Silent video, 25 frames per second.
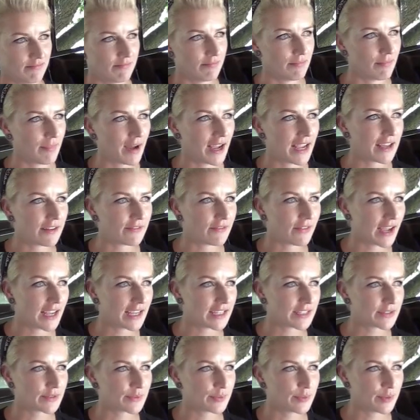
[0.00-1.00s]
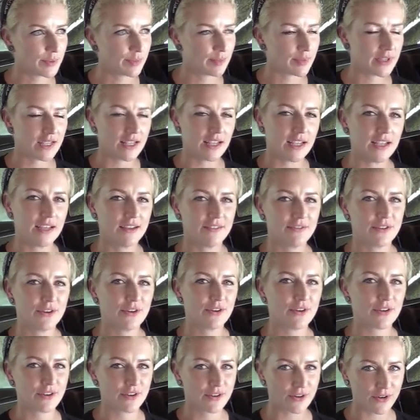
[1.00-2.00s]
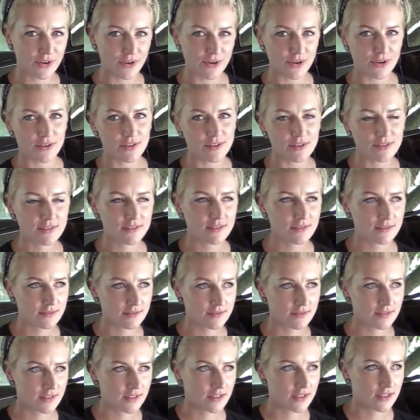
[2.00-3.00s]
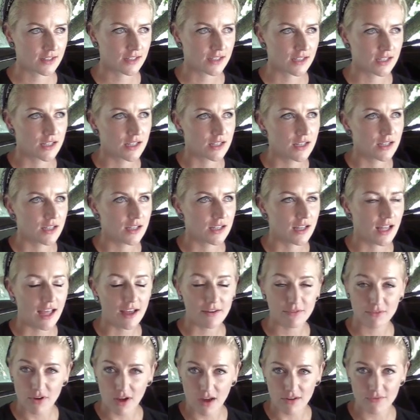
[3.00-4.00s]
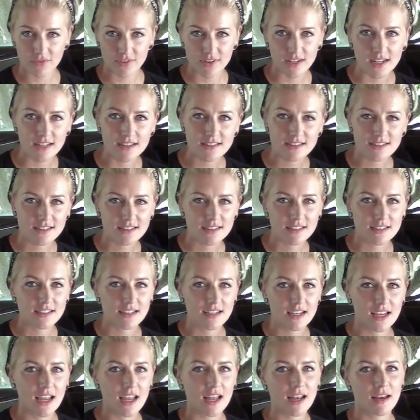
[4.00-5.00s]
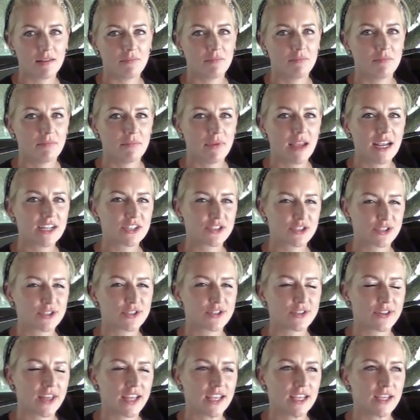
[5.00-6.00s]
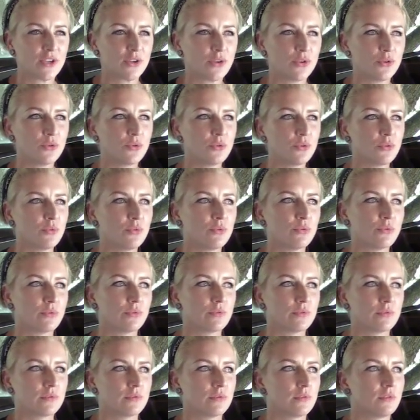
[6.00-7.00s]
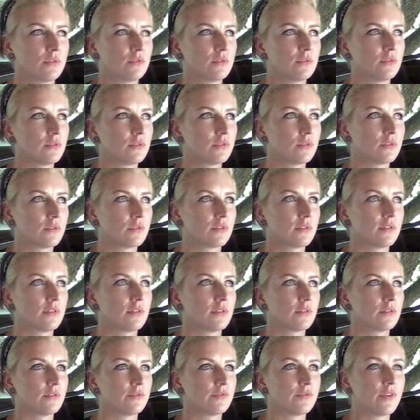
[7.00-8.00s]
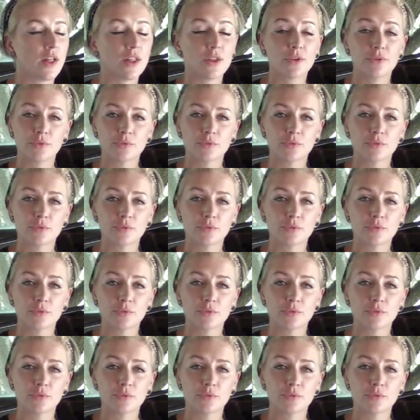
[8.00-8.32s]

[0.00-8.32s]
my advice would be, if you're a girl, have confidence and make sure that you follow